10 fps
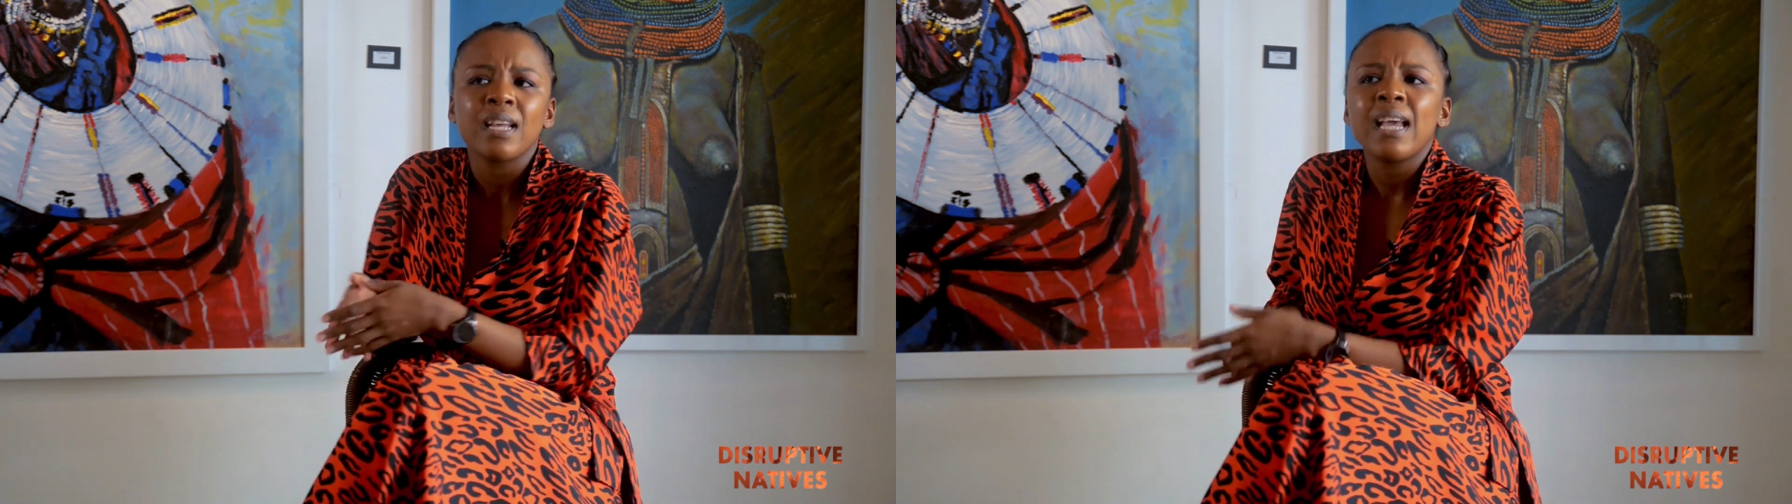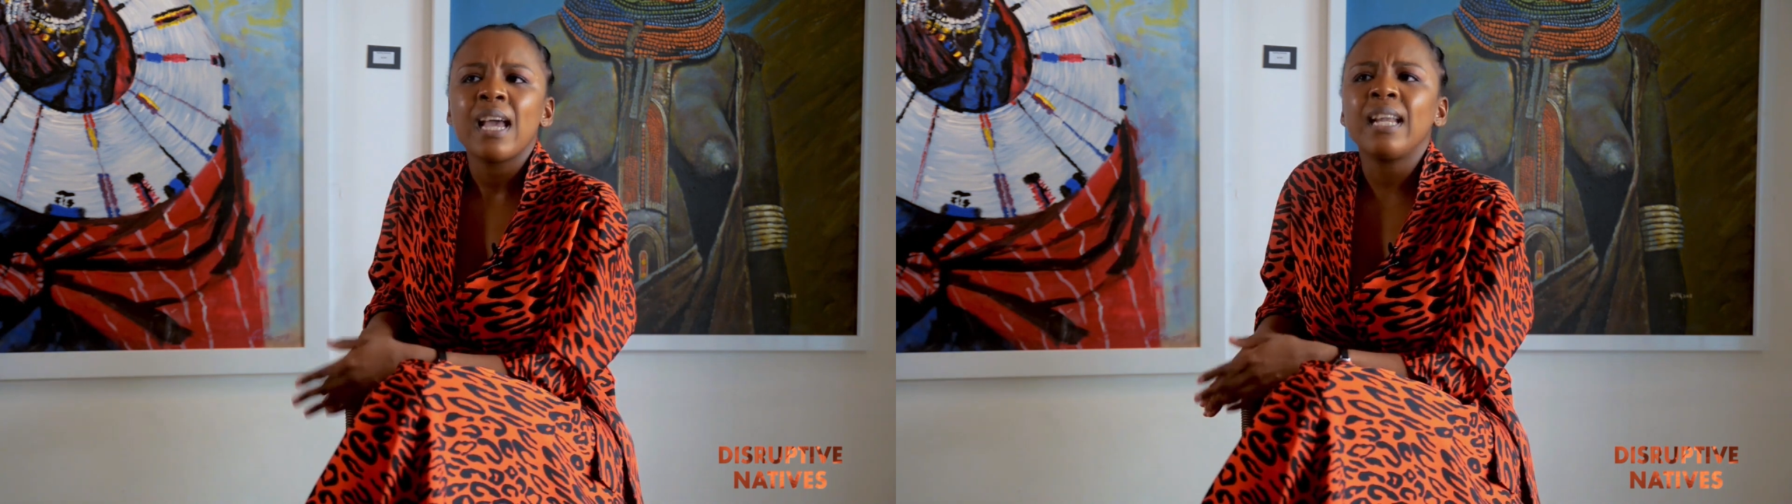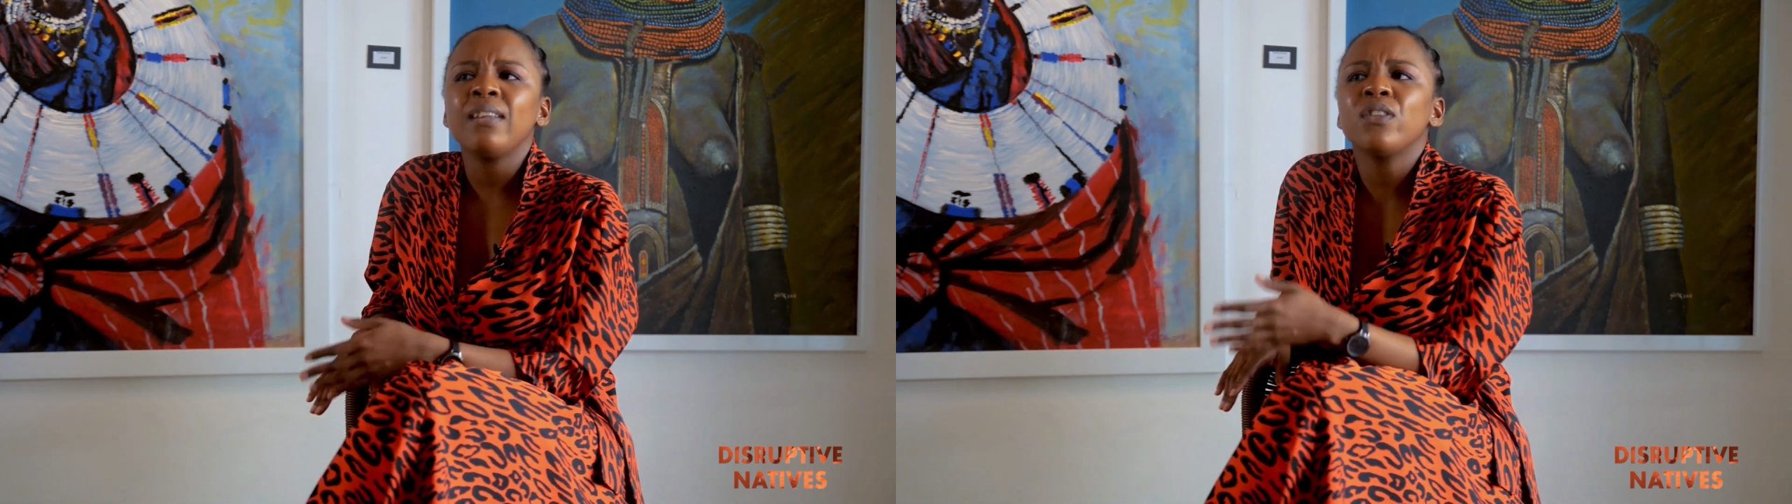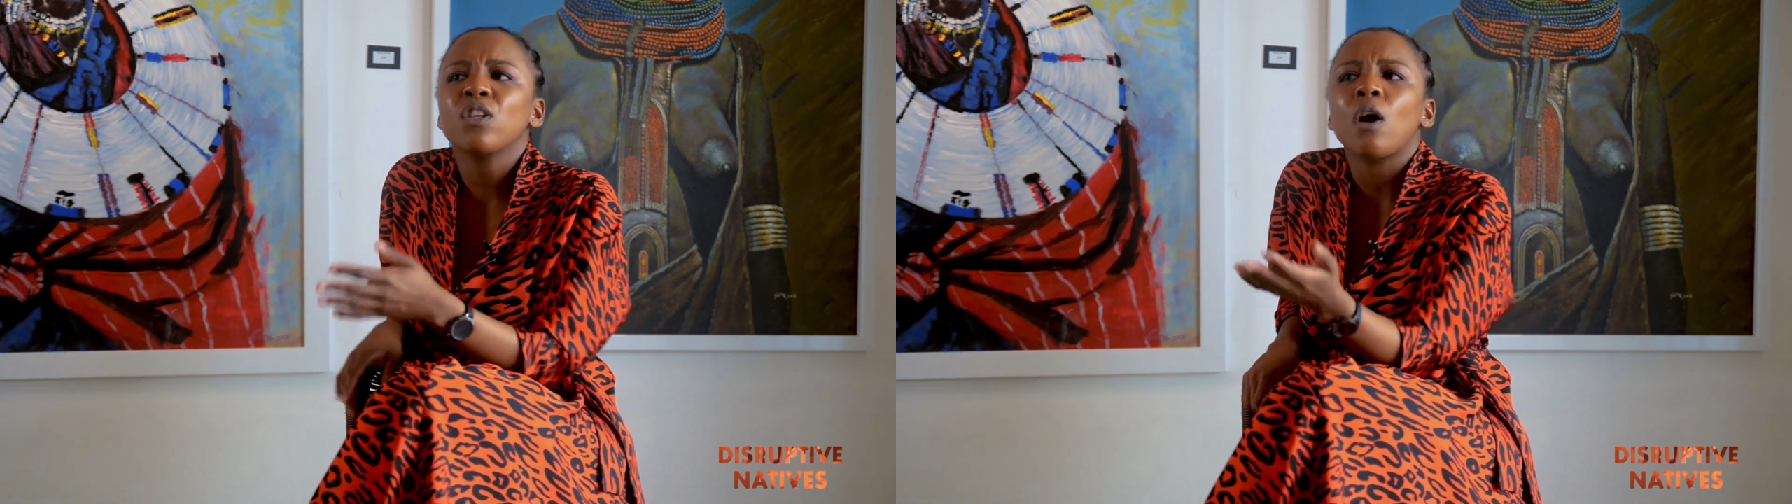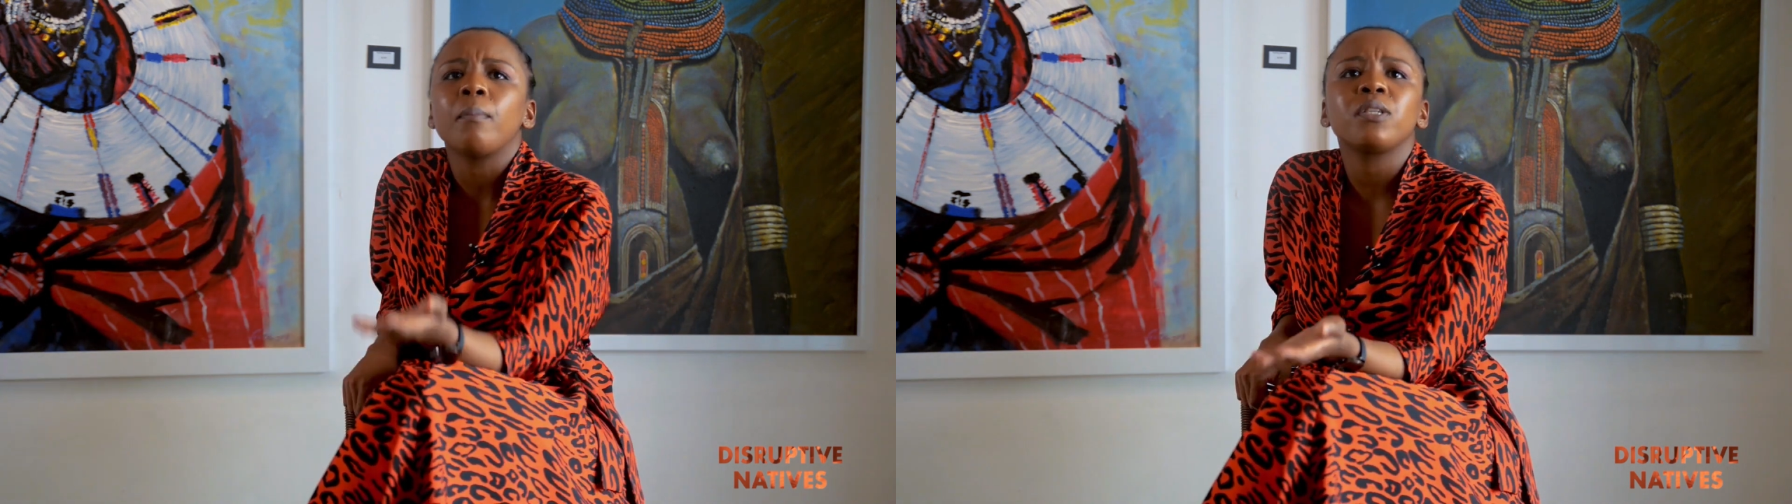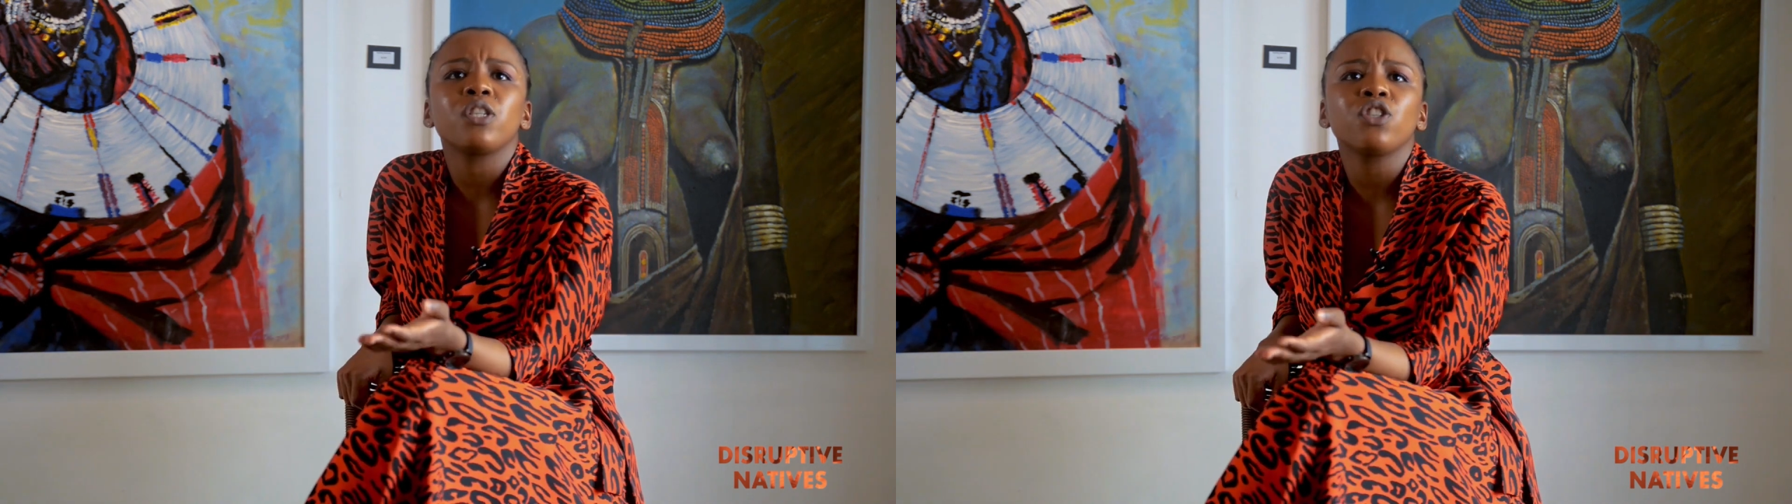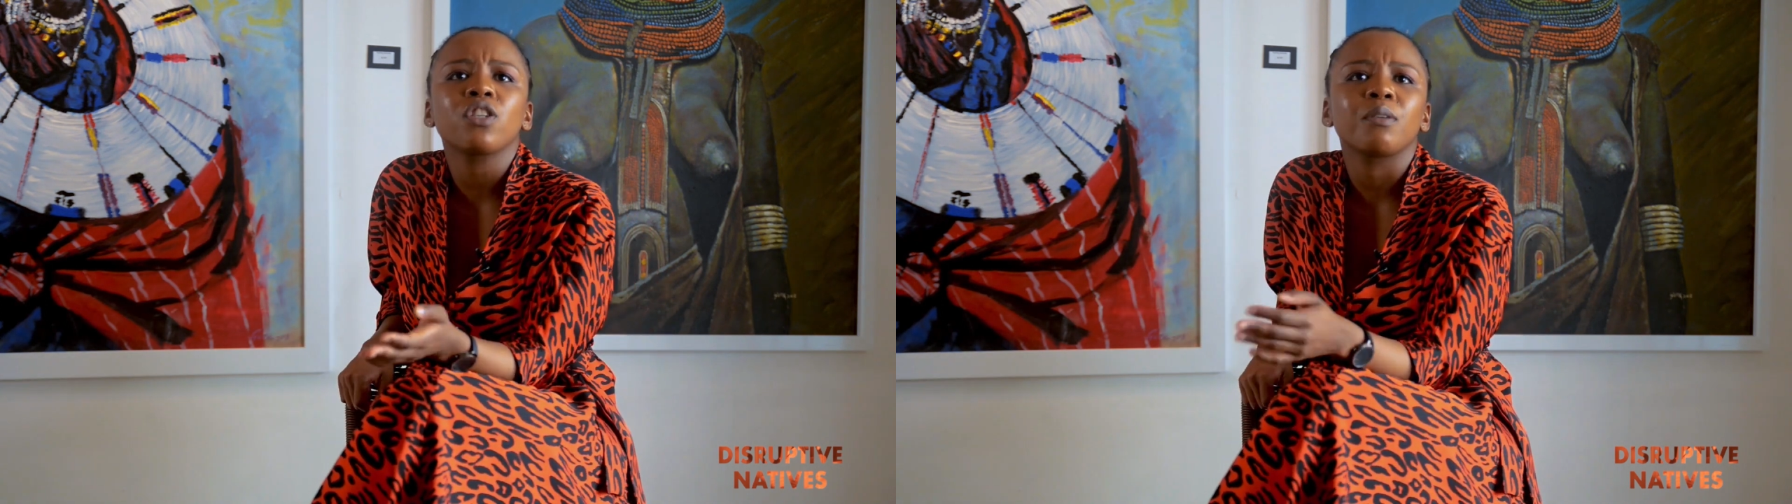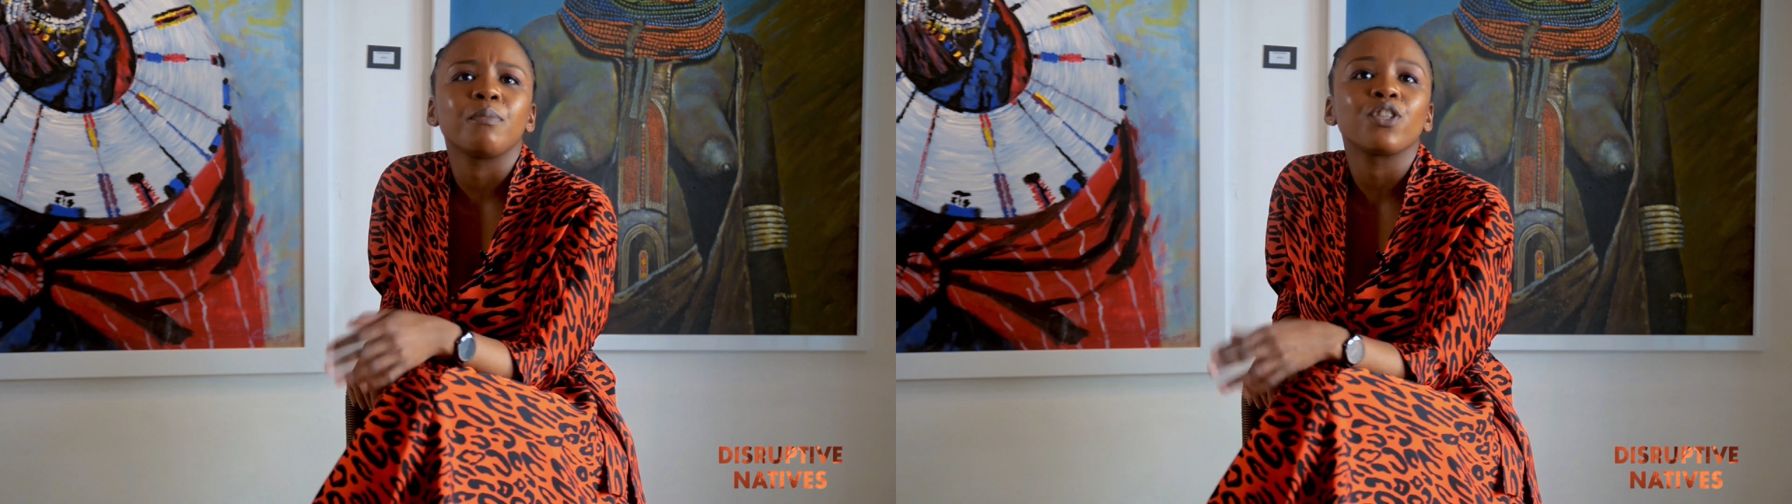and even the
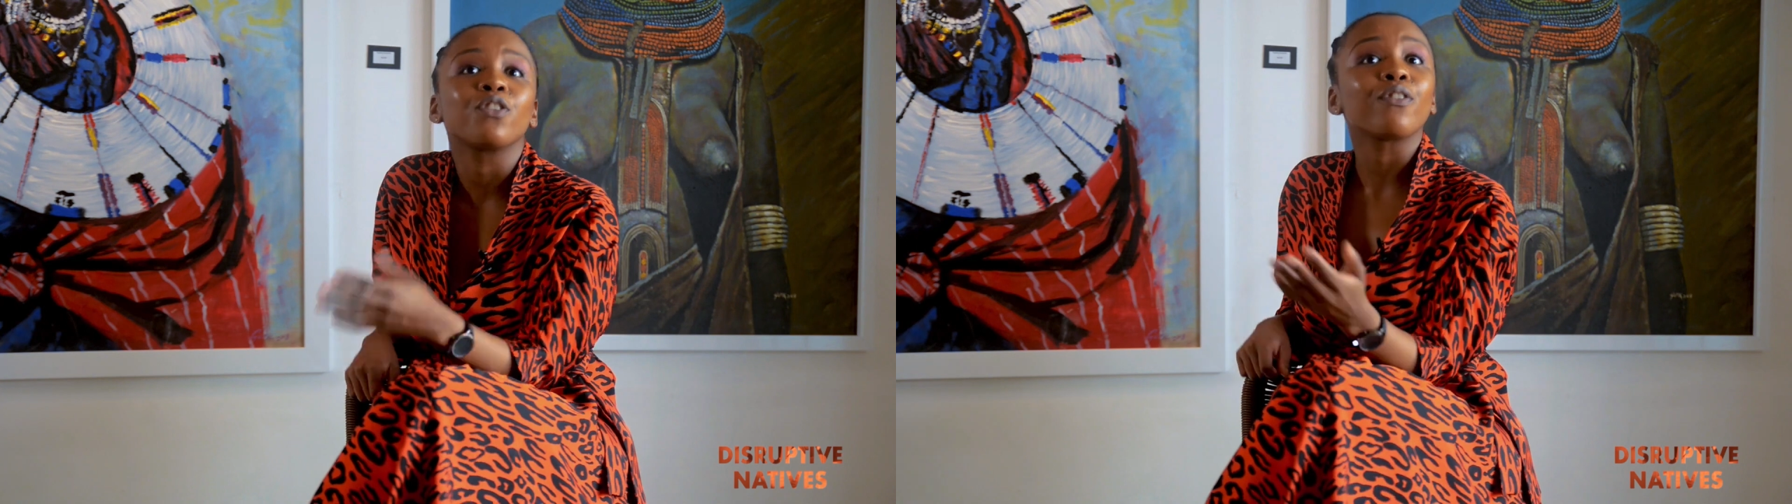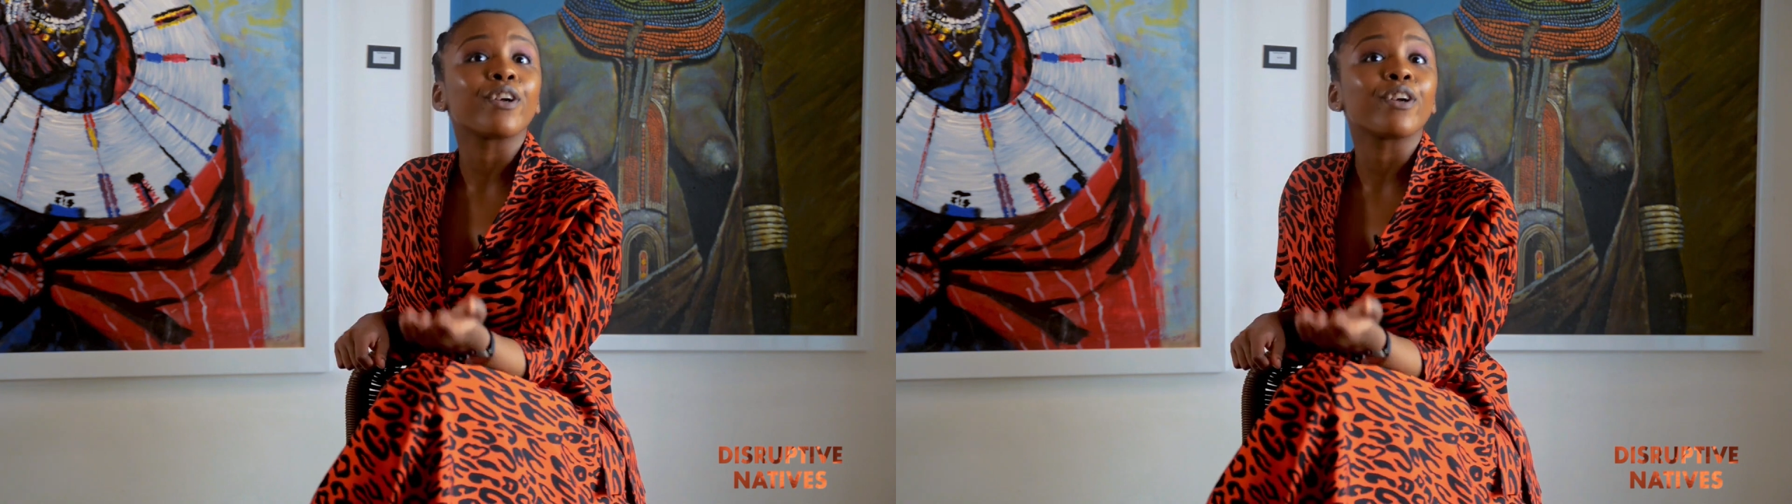Competition Commission,